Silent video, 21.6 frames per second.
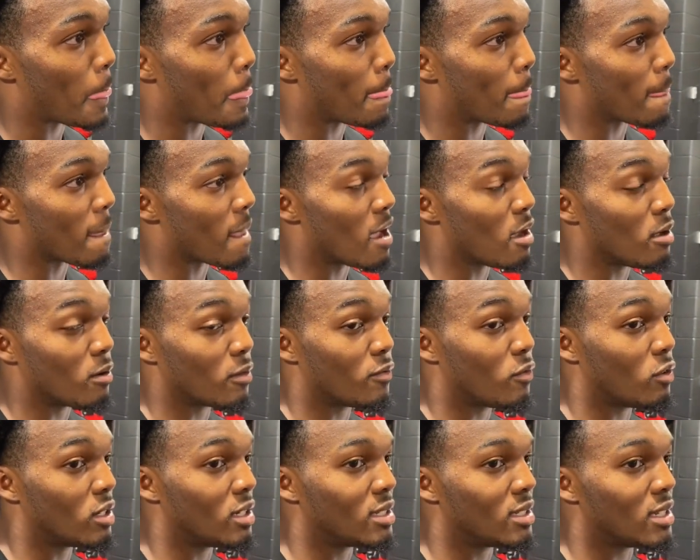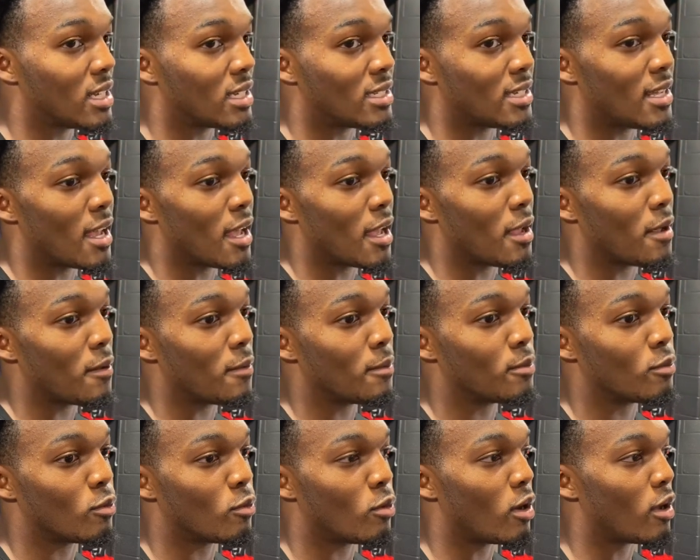not only for the next game,
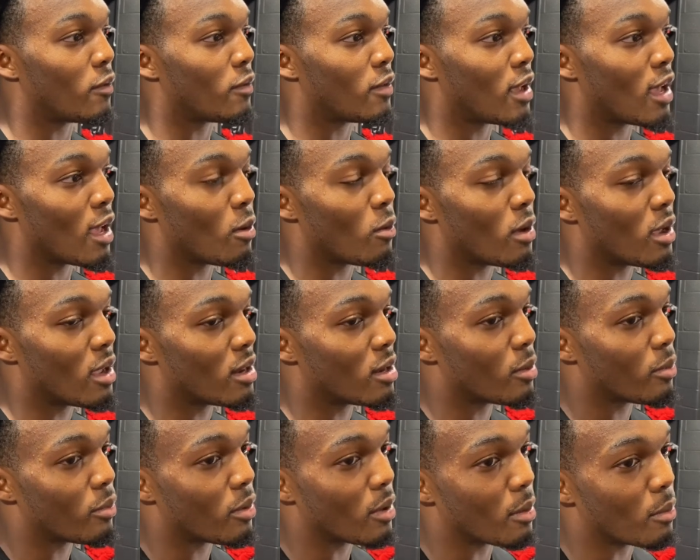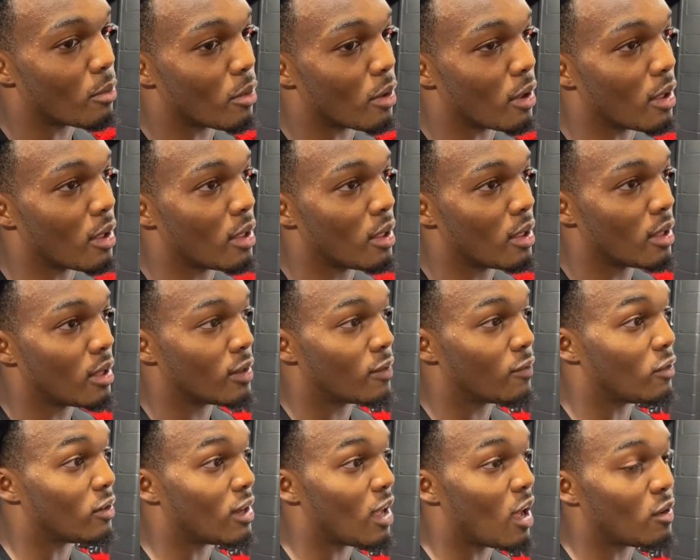whatever game we end up in, but
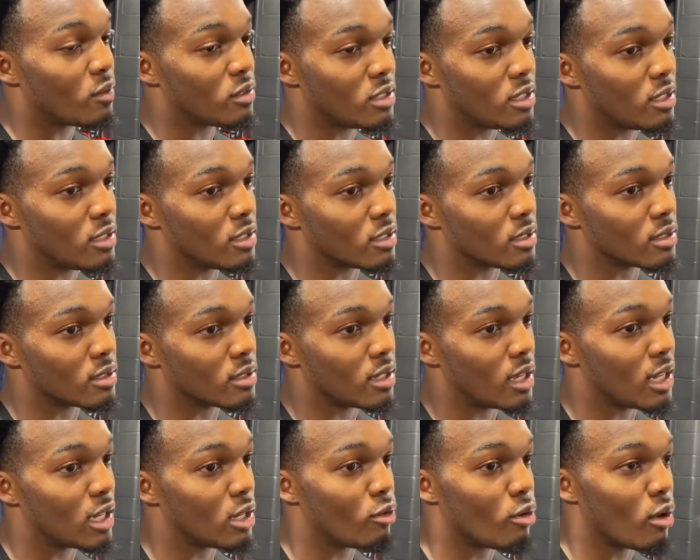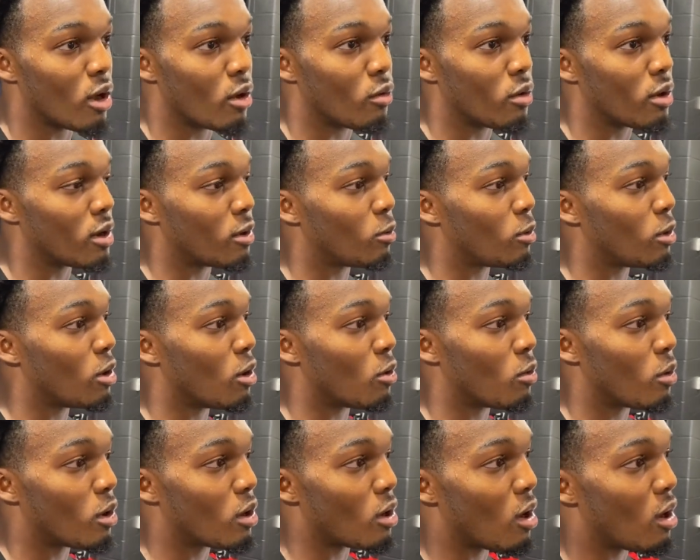for the offseason, get the ground running. We're gonna
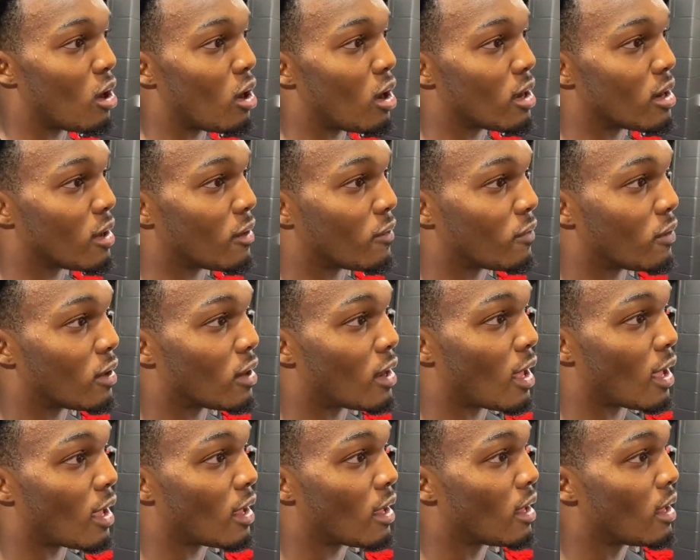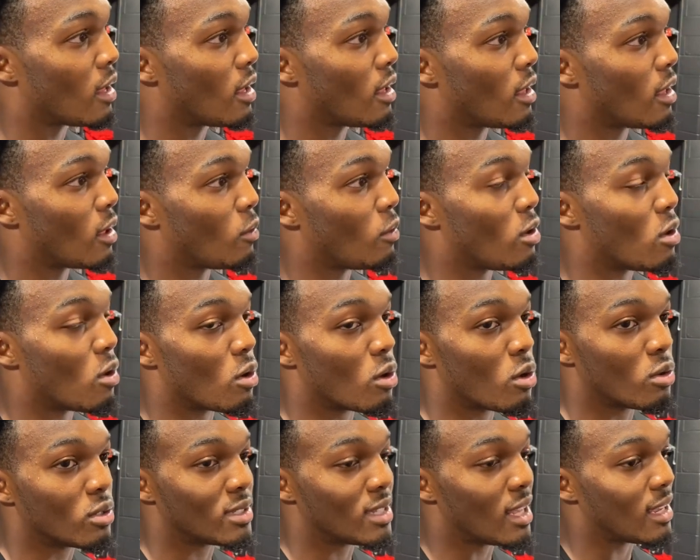work hard, and I feel like we're gonna
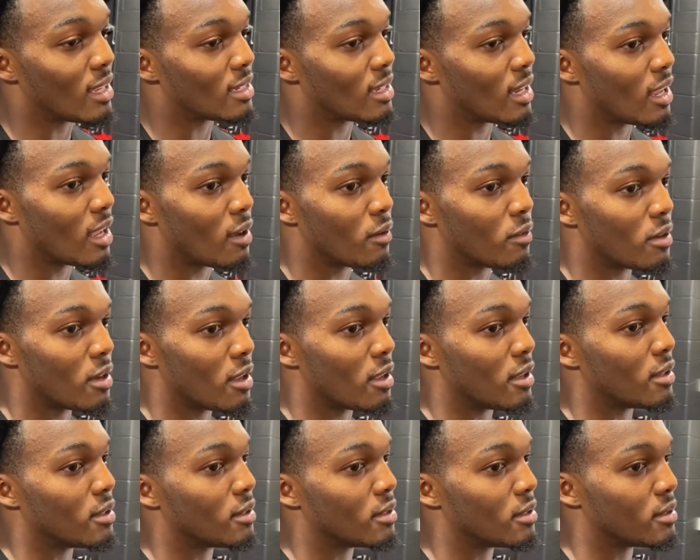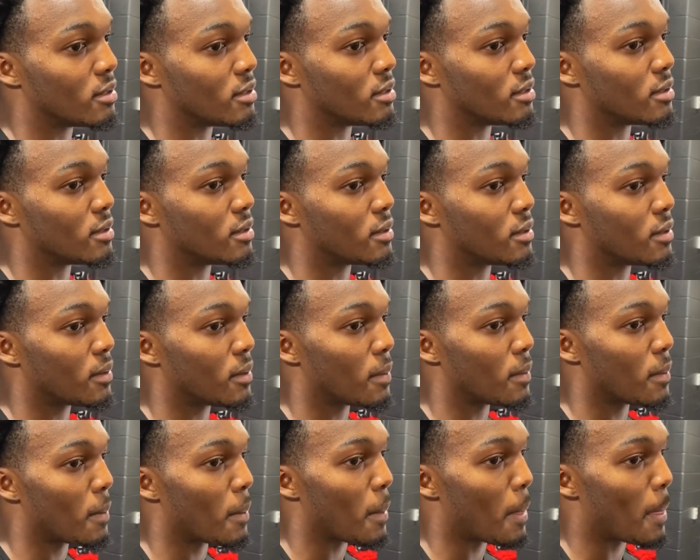go attack a day every day. No matter who we talk
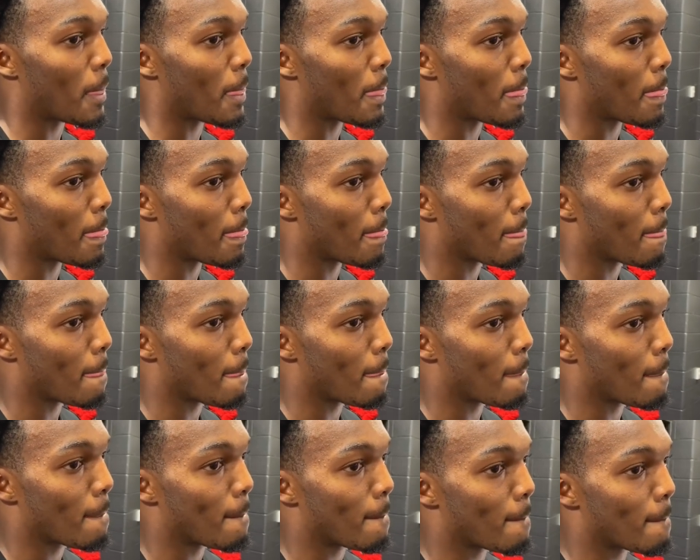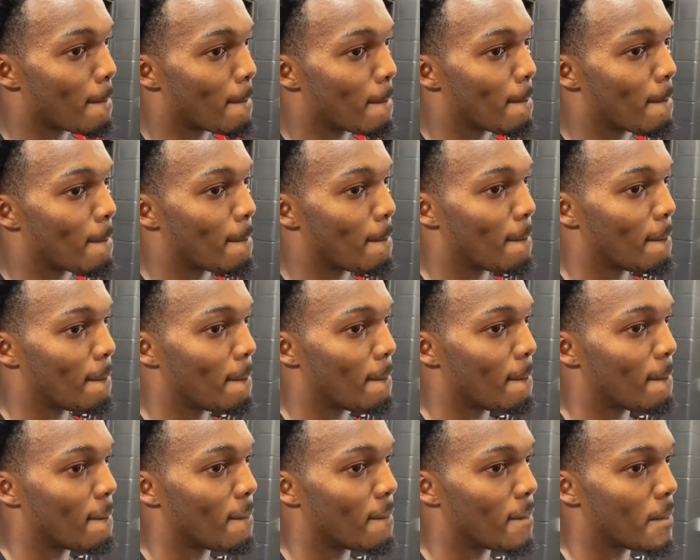to, everybody's got a real high opinion of you.
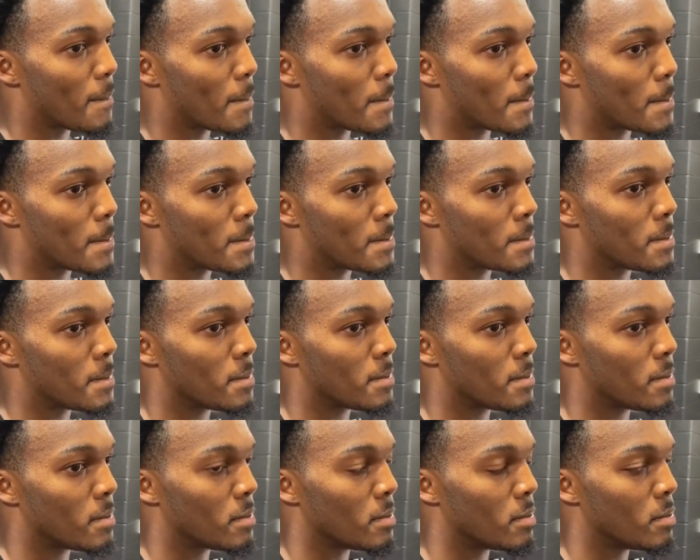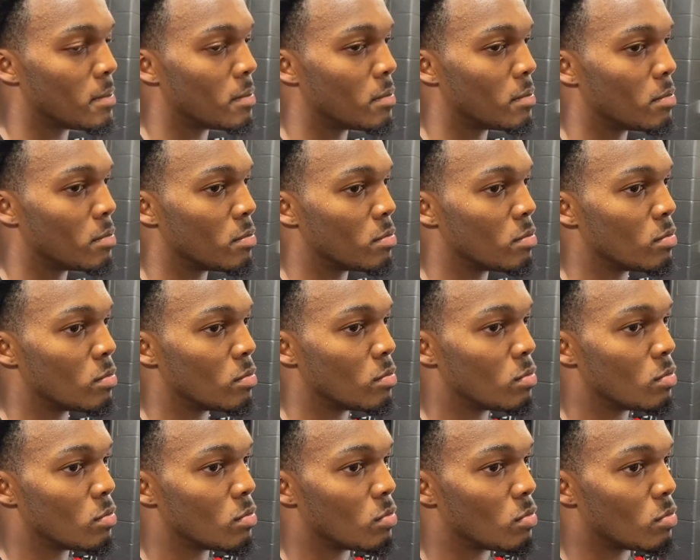I'm sure you're glad about that, but at the same
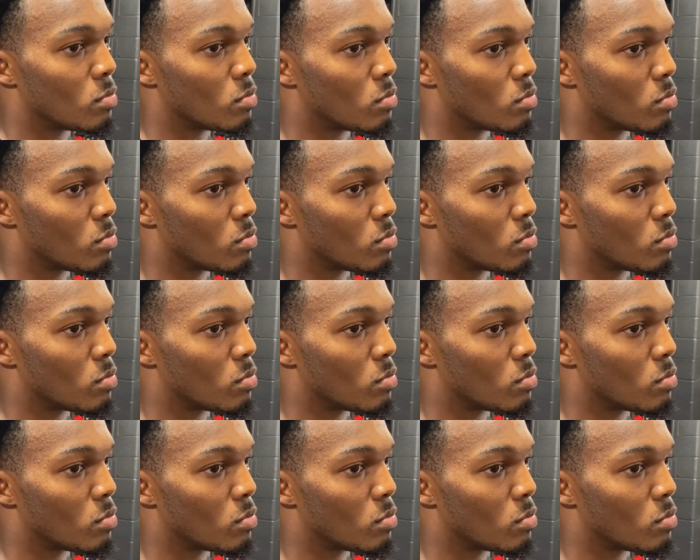time, I mean,